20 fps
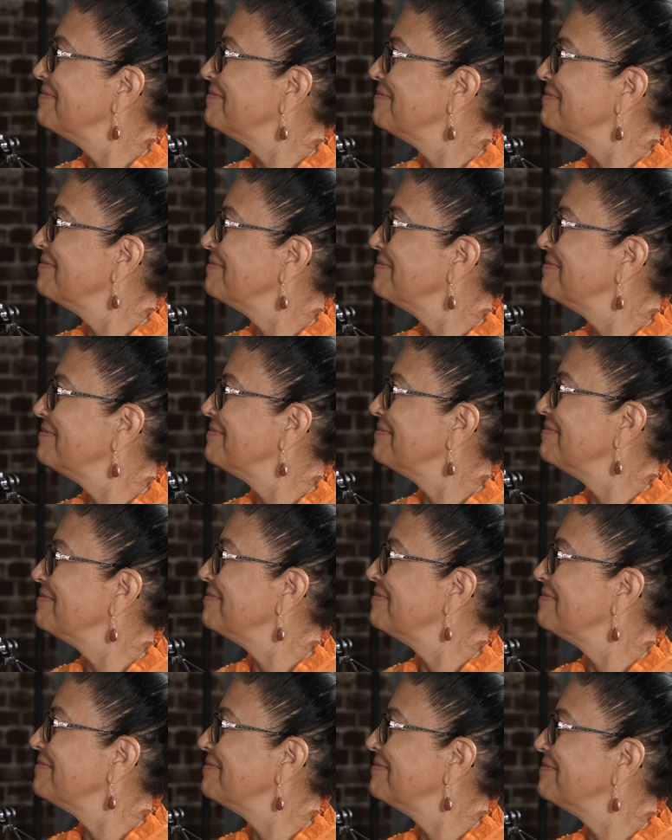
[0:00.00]

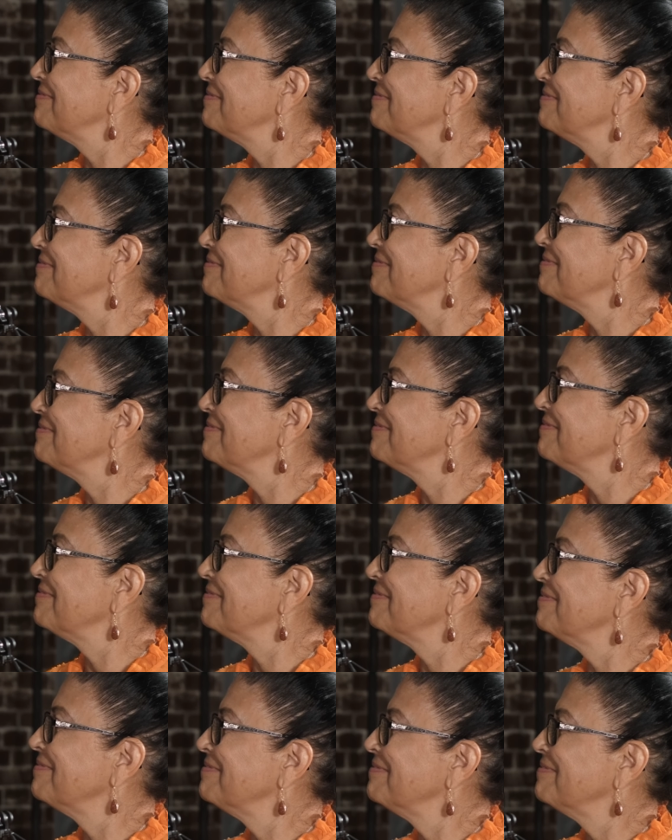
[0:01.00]

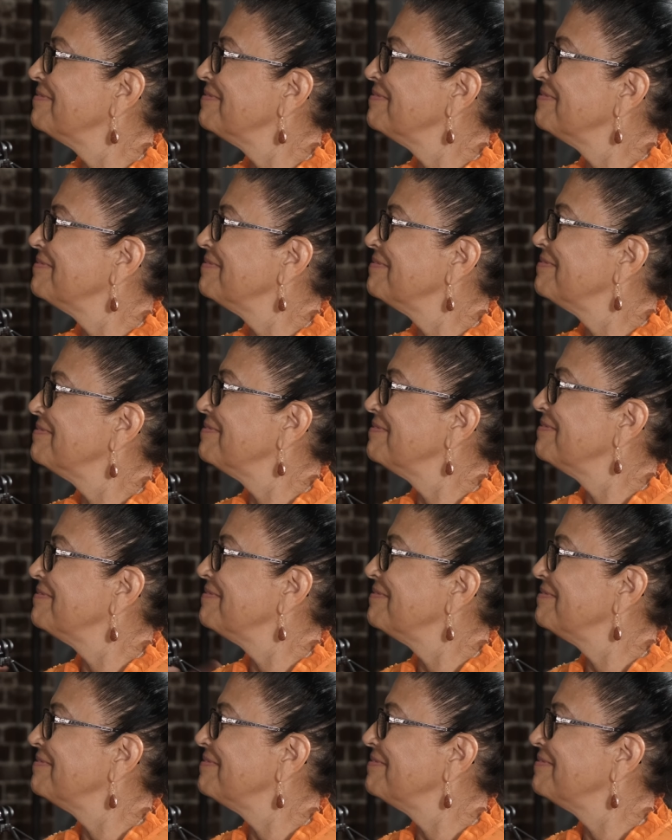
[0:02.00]

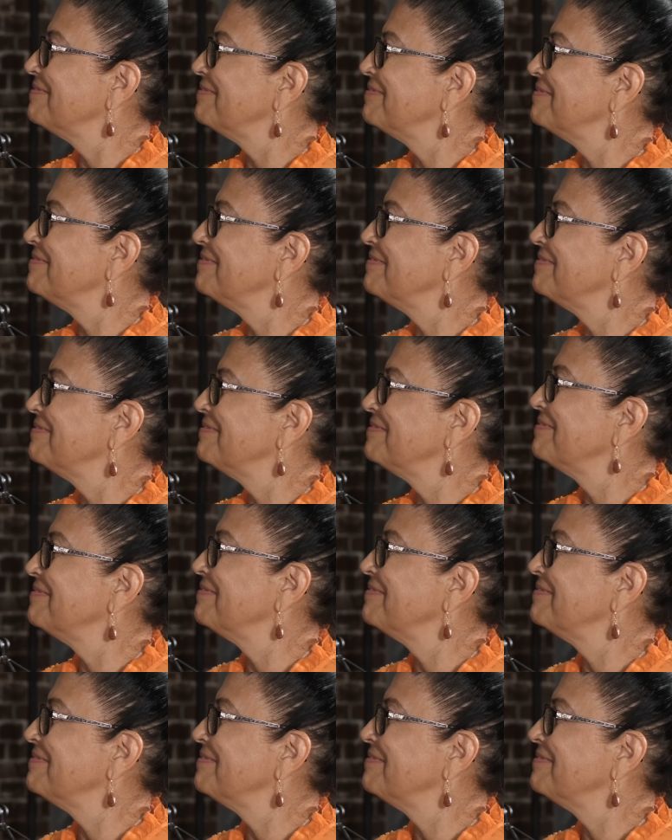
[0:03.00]
The person shown says nothing.